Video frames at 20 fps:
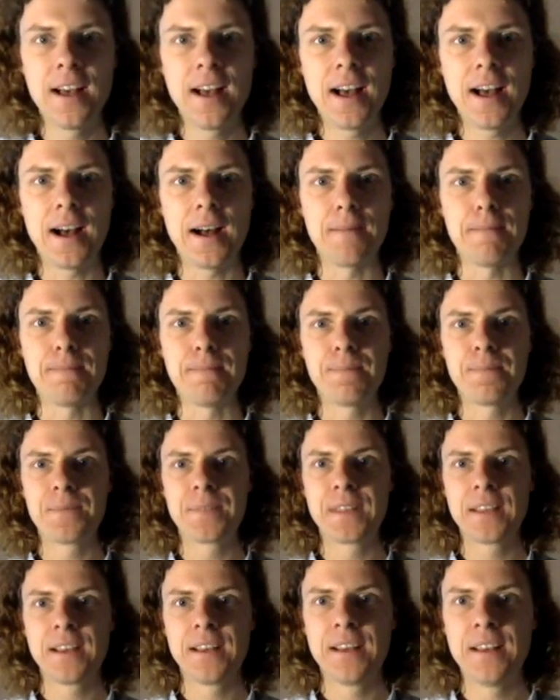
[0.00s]

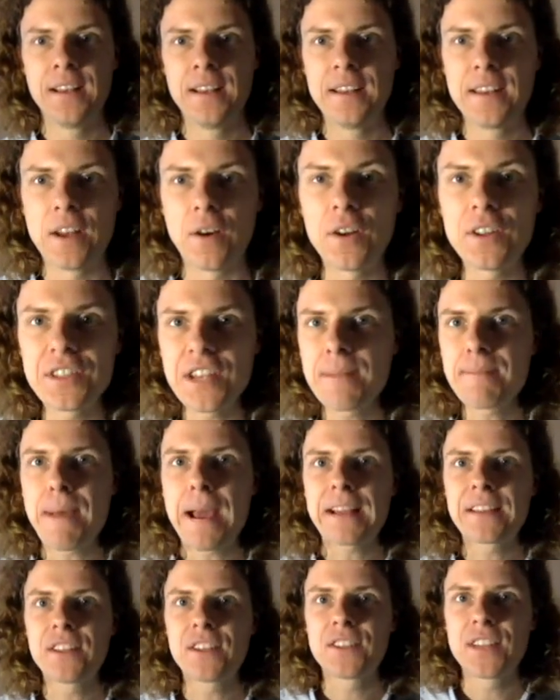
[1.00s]
Now let's
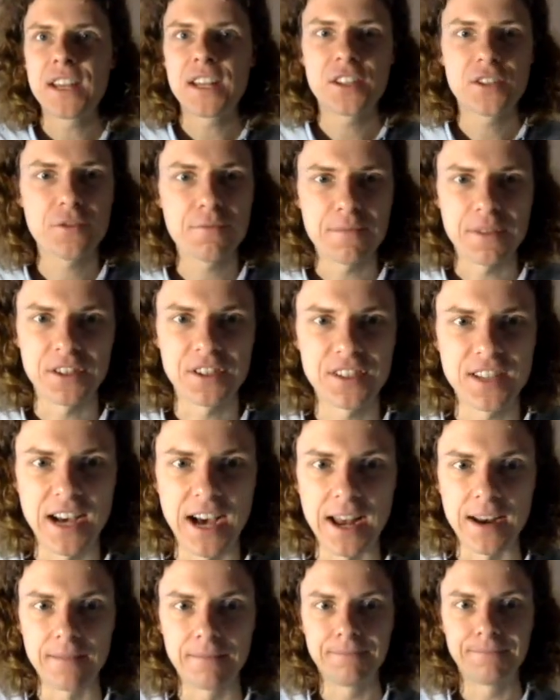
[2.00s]
unpack this sentence from the
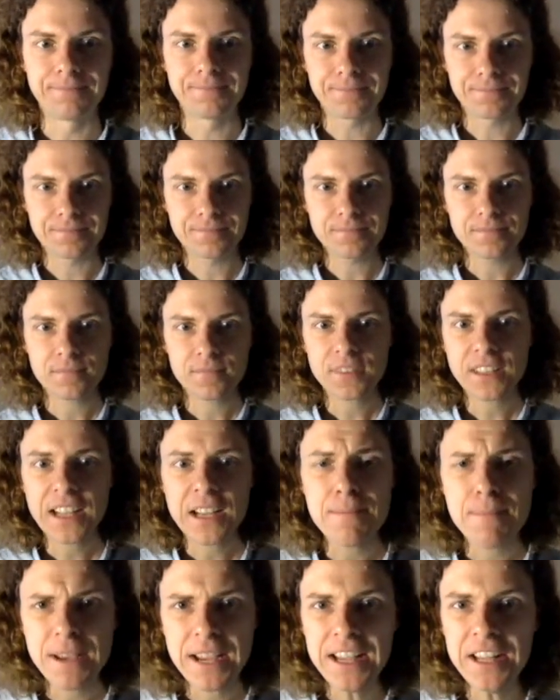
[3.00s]
start.
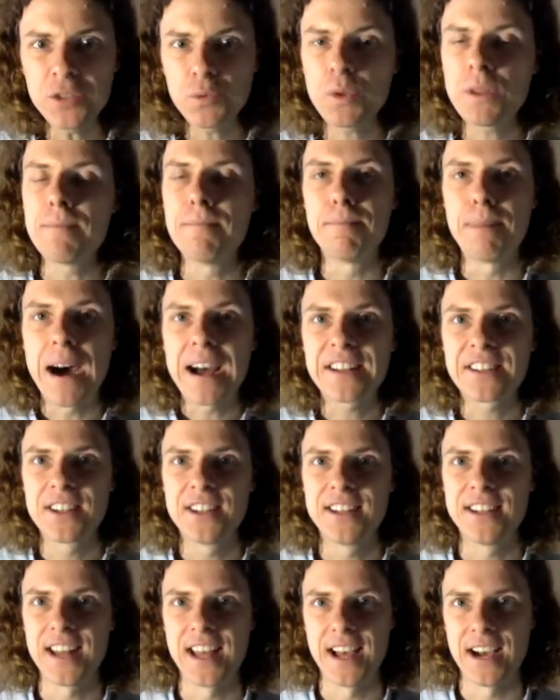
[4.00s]
It begins with but
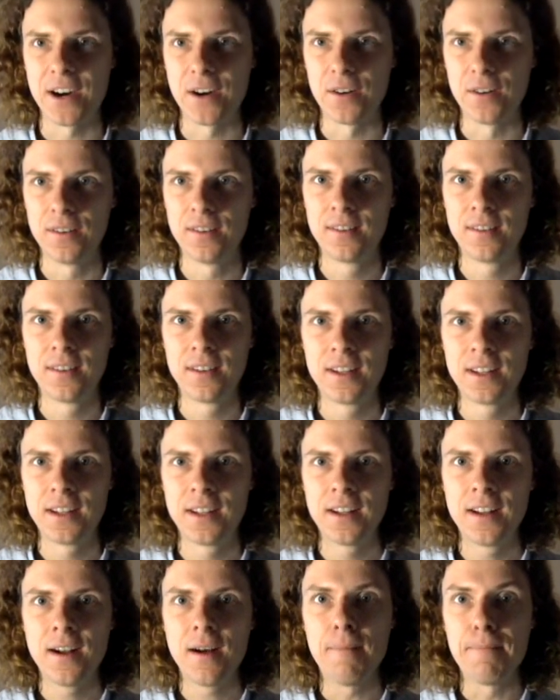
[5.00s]
now.
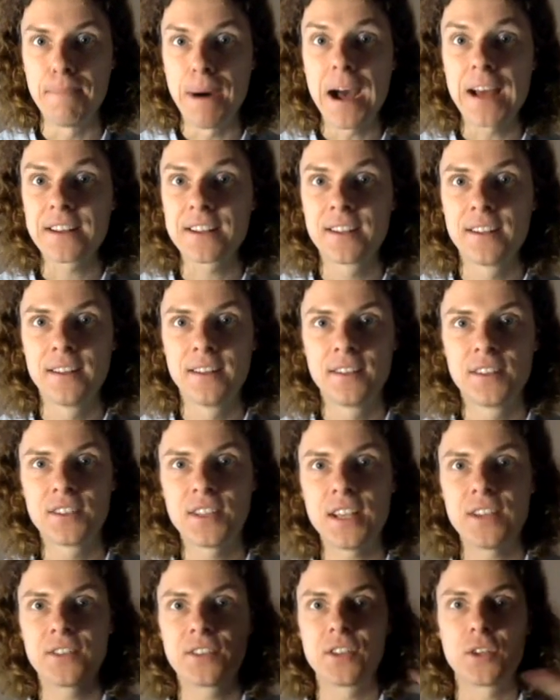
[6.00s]
But
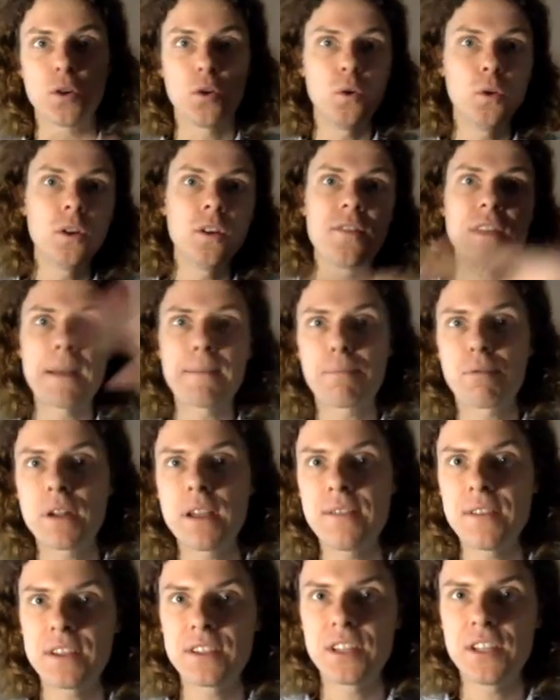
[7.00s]
says that all of that
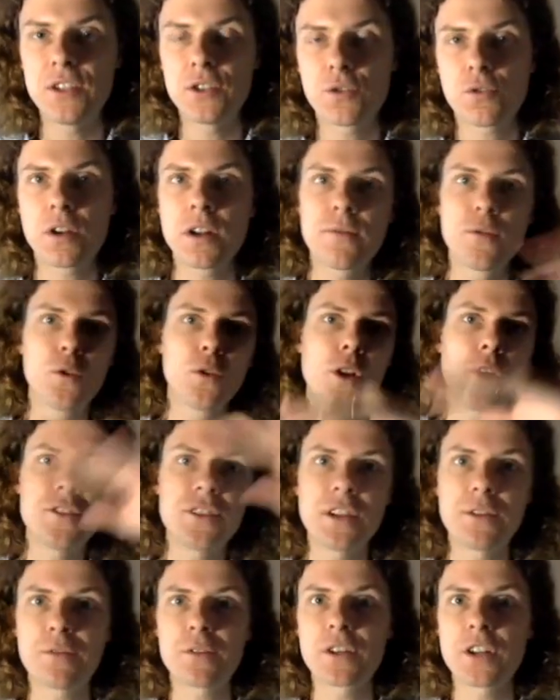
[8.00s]
previous history of all those
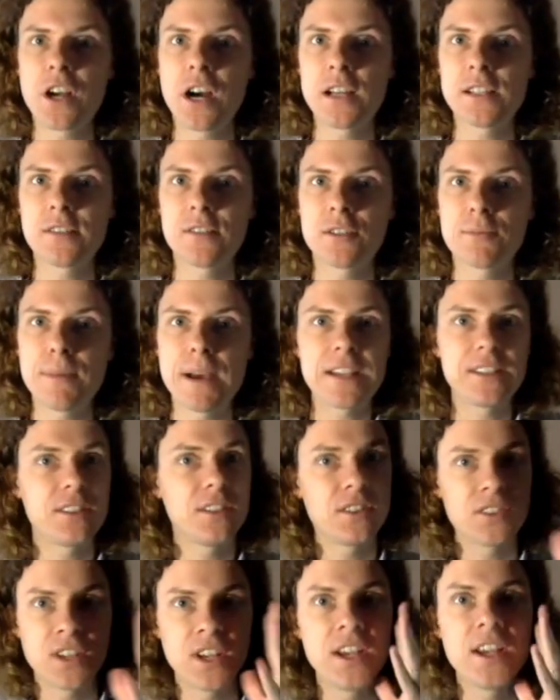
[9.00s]
different kinds of
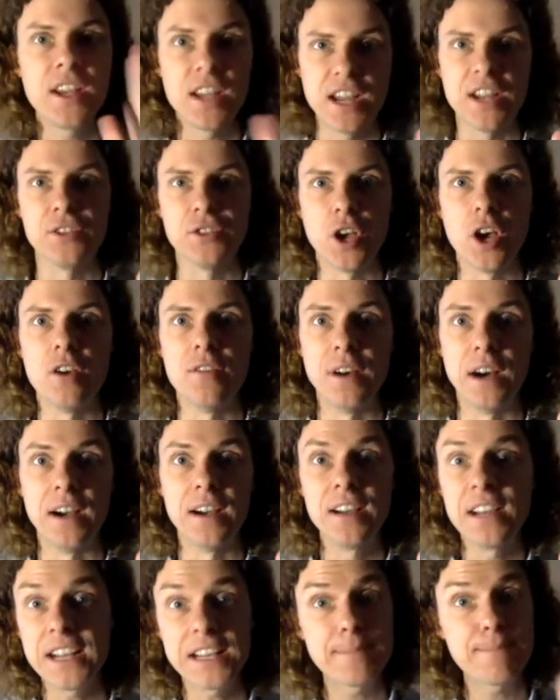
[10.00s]
spaces is over.
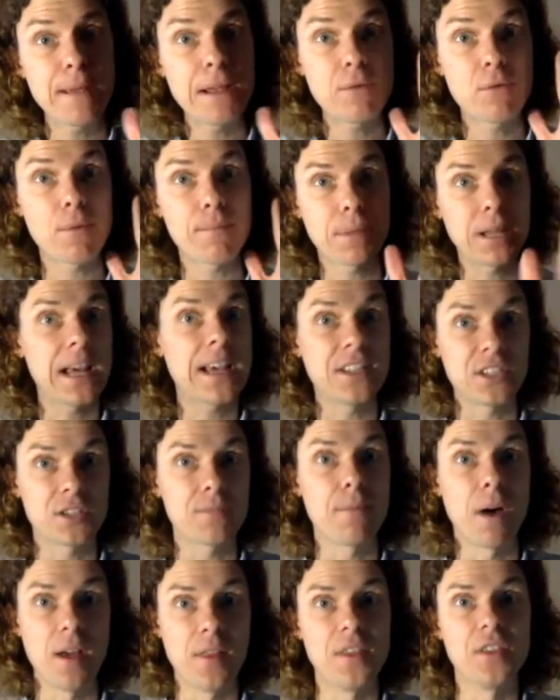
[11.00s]
It's been
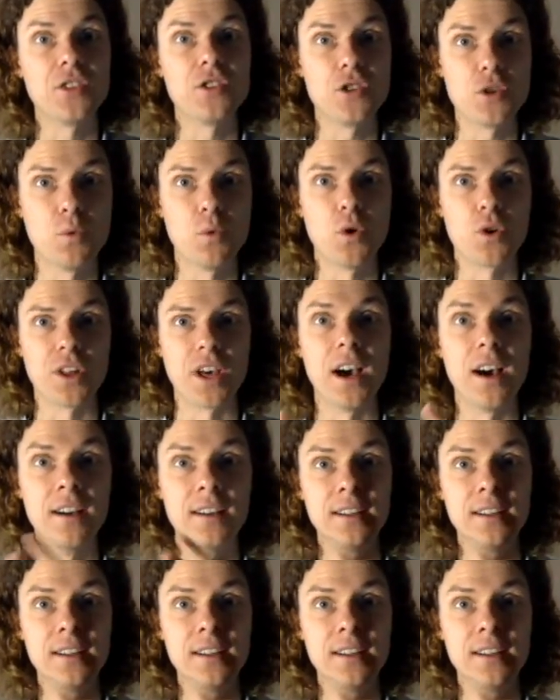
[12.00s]
replaced by this new order.